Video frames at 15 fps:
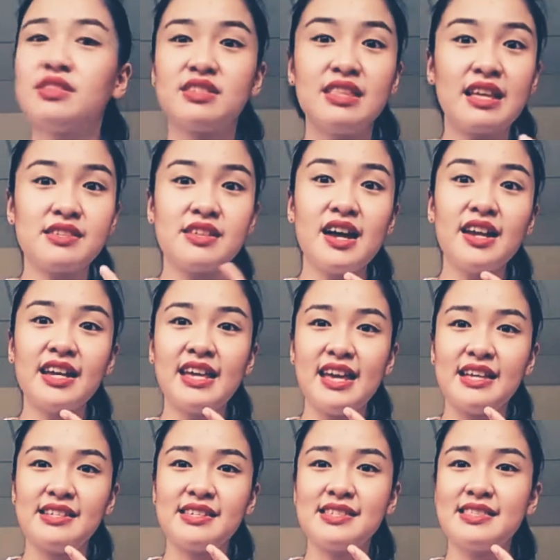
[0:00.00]
That's not a
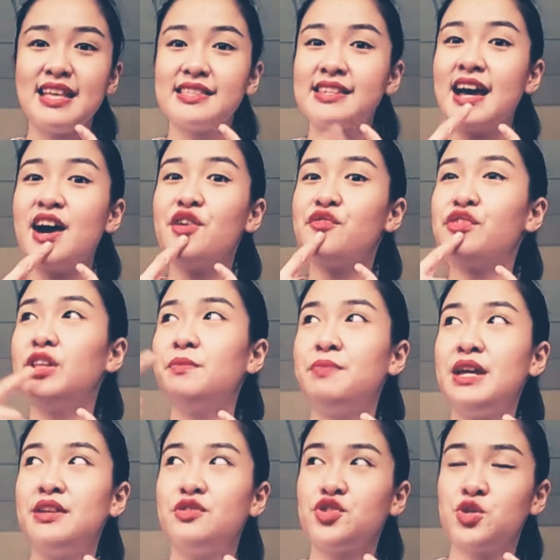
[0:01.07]
kiss. That's how
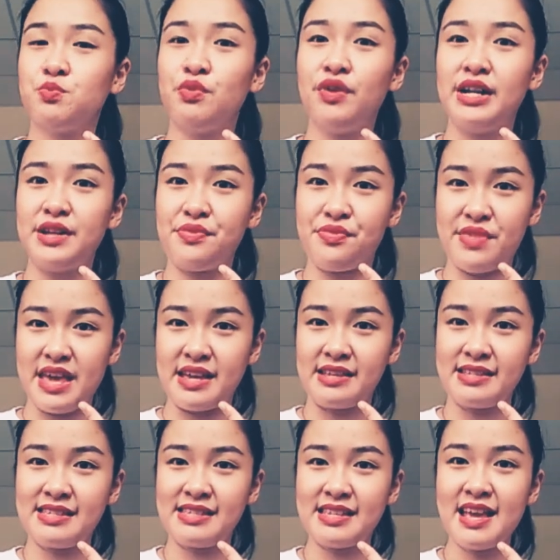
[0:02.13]
Filipinos point at
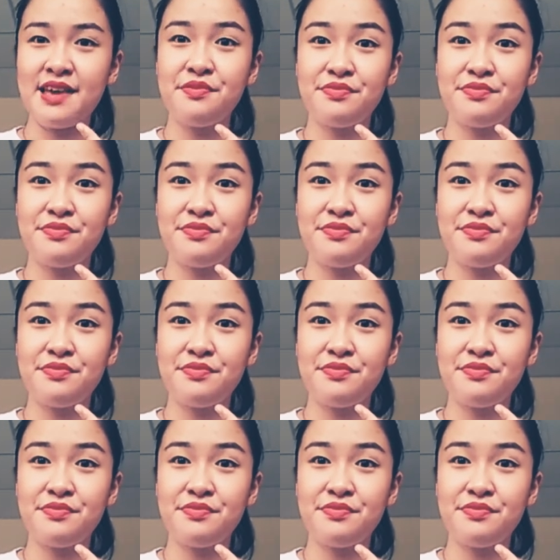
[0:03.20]
things.